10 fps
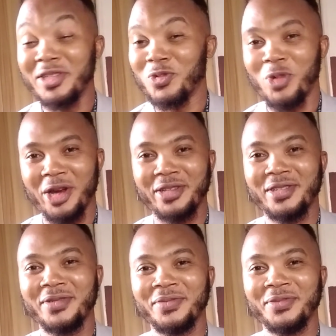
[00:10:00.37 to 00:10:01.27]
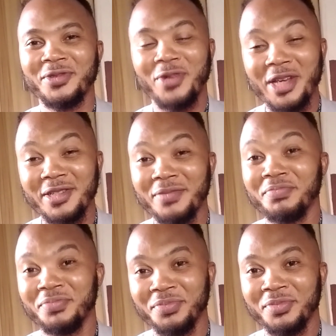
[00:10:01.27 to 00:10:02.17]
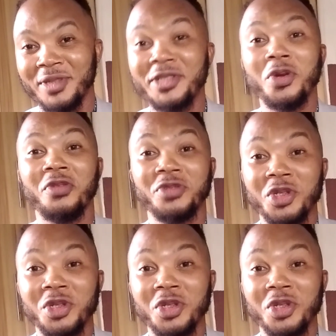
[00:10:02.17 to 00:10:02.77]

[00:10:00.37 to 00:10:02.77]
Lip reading: this works, right? Instead of